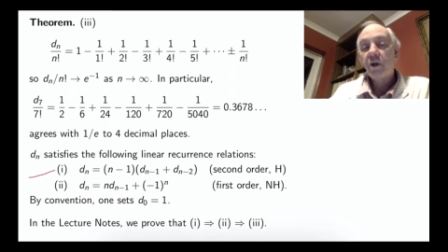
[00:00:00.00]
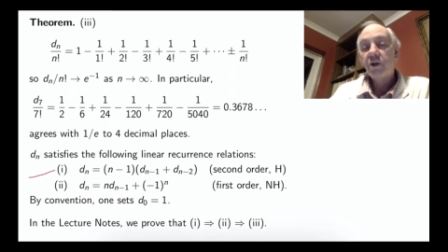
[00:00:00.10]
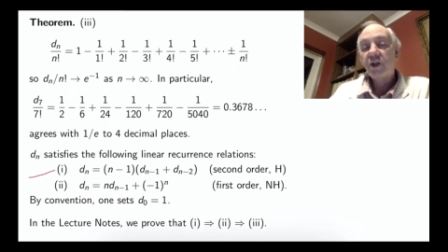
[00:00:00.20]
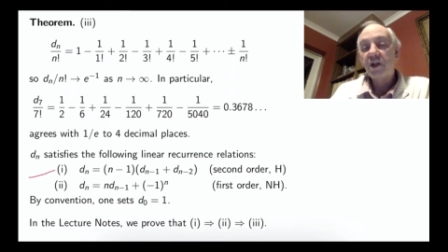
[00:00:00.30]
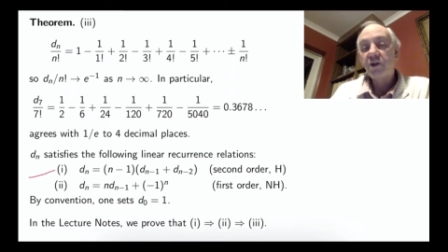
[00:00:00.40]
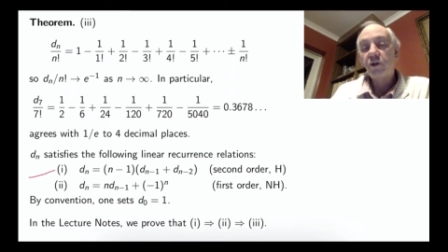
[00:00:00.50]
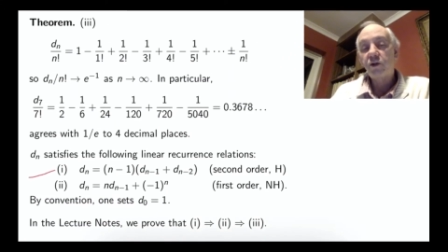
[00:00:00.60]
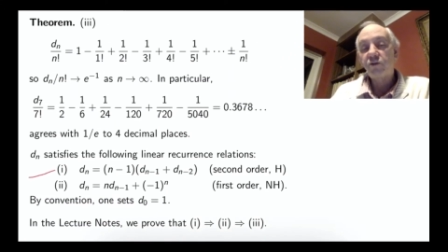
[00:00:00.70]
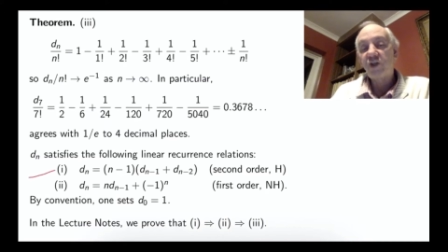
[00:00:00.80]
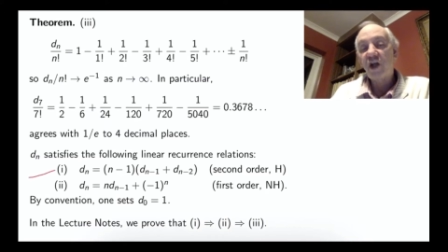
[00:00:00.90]
2nd
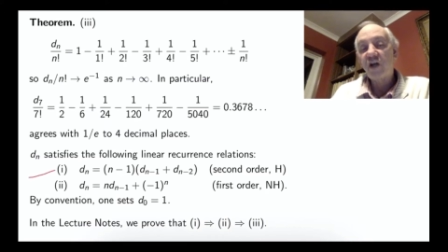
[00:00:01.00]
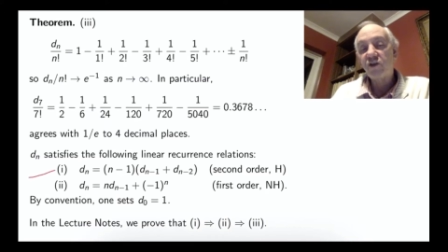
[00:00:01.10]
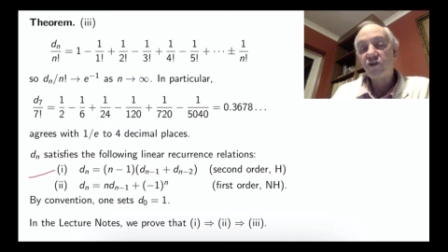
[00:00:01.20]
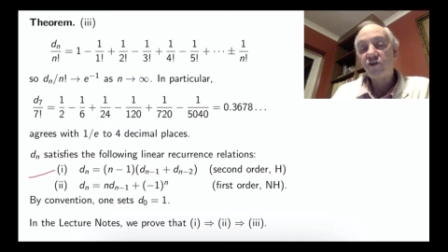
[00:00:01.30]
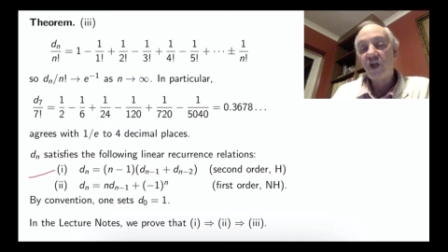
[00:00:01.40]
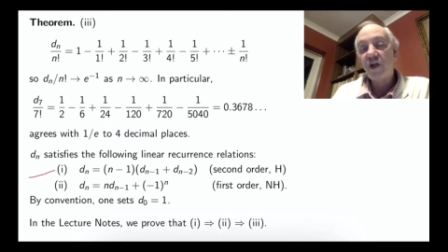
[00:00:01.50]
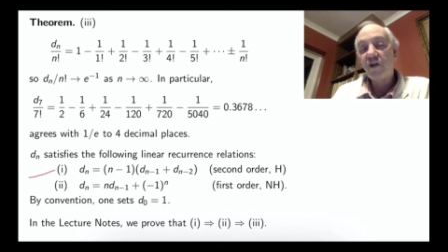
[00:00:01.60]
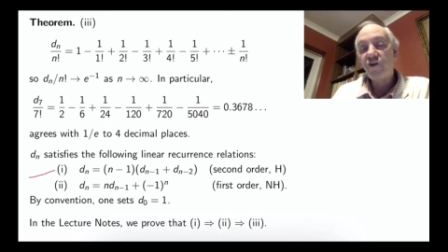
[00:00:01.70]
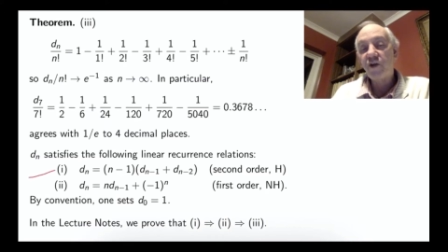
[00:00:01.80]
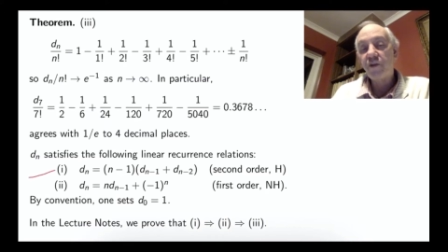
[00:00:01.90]
order recurrence
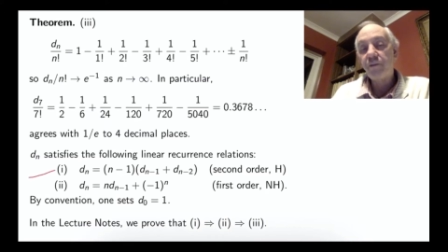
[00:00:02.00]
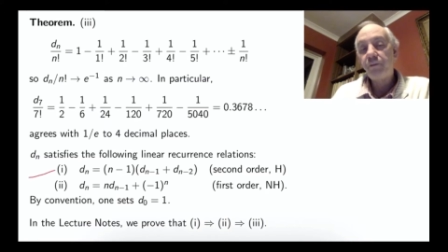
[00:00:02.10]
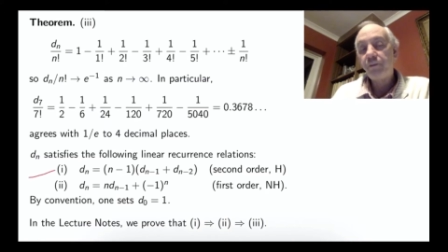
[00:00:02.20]
relation.